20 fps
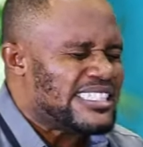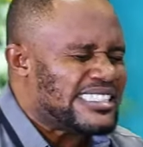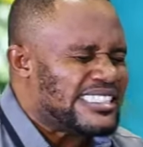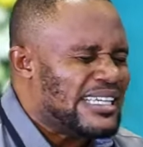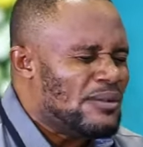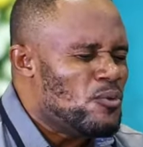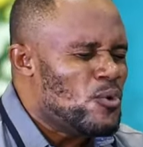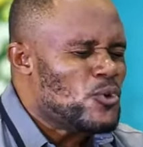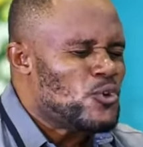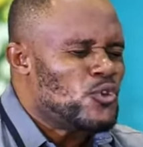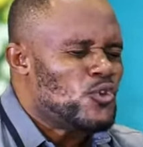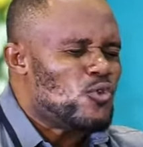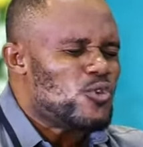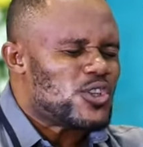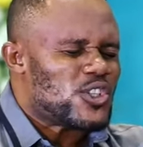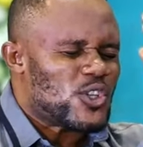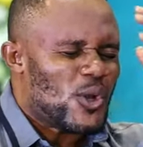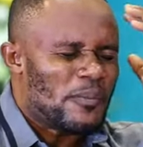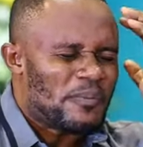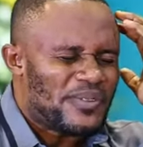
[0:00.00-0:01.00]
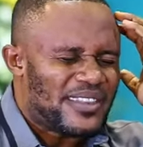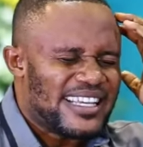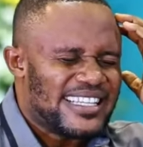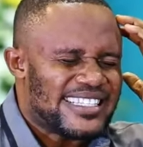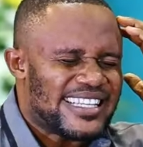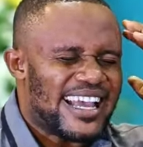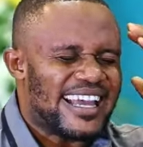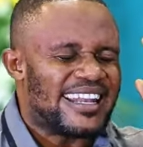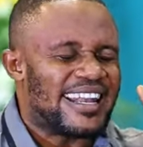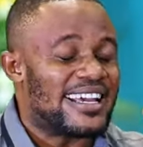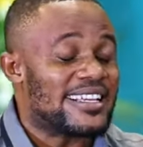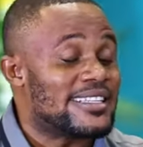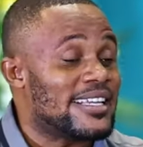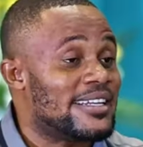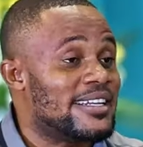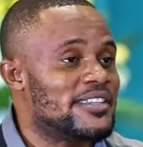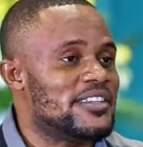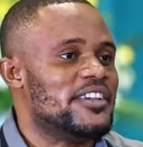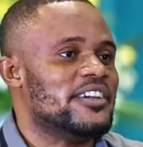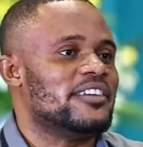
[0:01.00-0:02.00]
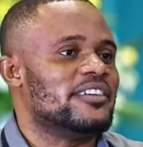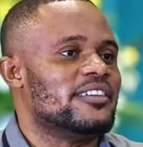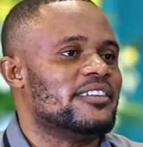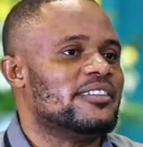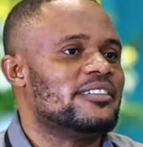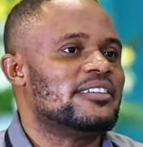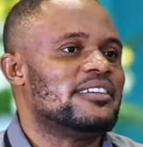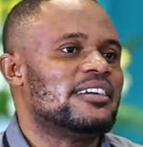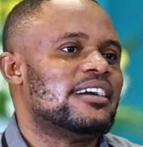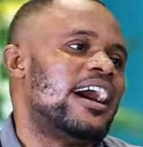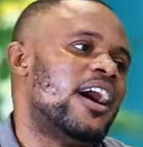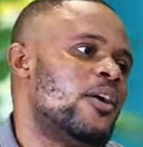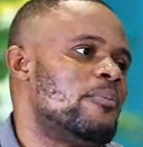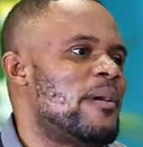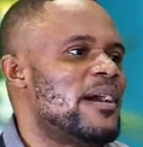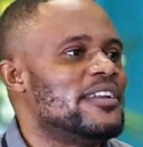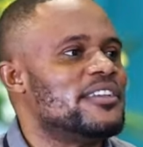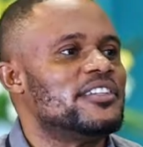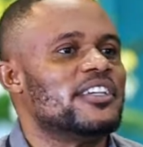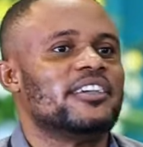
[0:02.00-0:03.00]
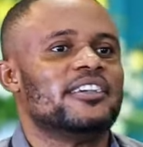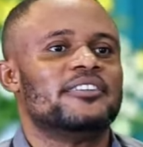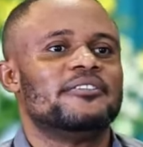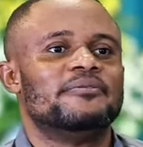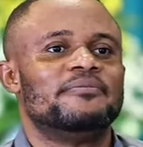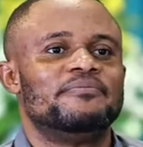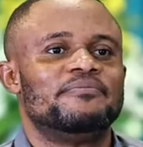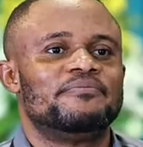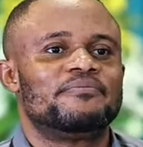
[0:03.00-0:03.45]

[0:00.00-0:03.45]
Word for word: She will do some things, and I said, This girl, I'll punish her.